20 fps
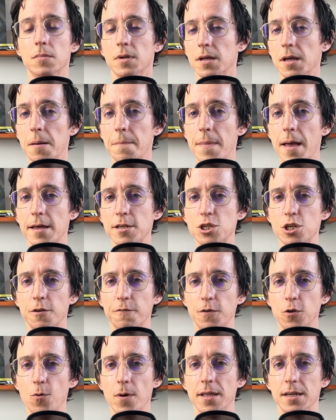Imagine if
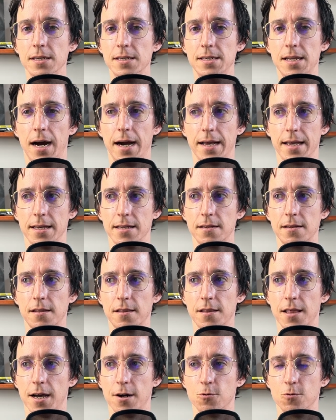you ate a diet
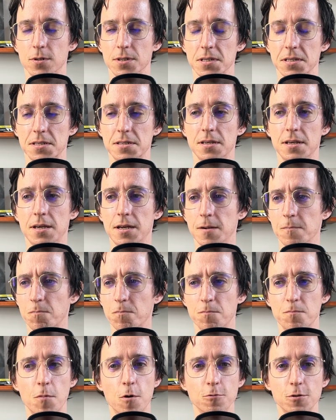that was
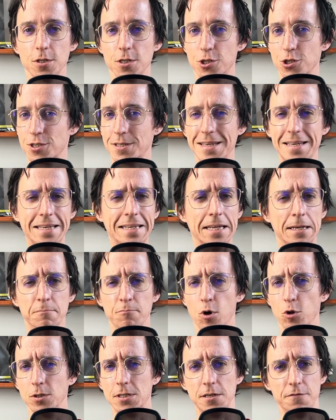mostly just eating
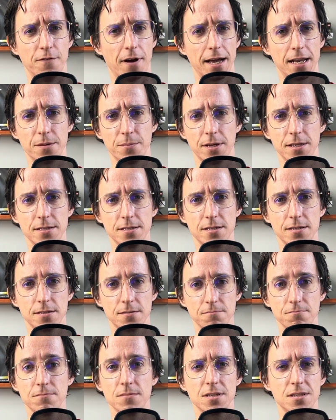multivitamins,
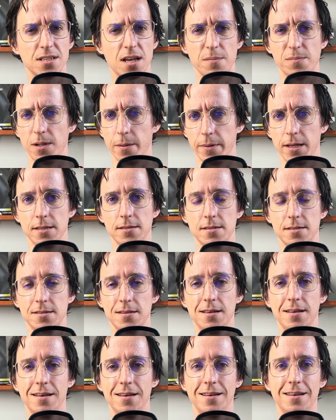supplements,
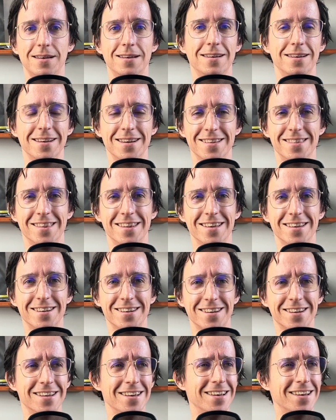and
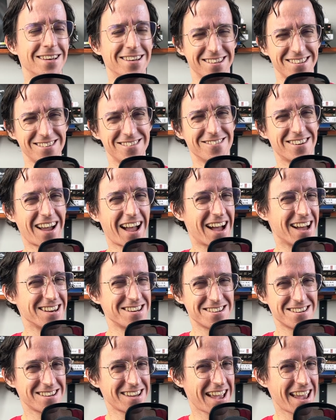then you kind
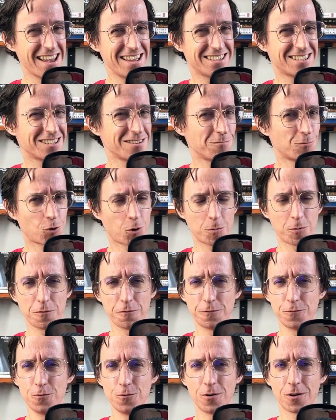of ate some normal
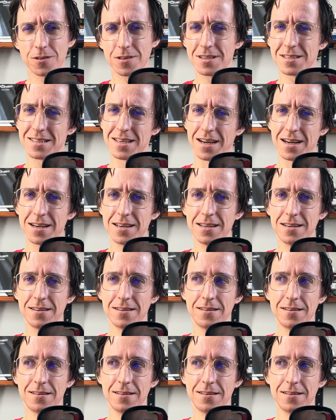food on the side.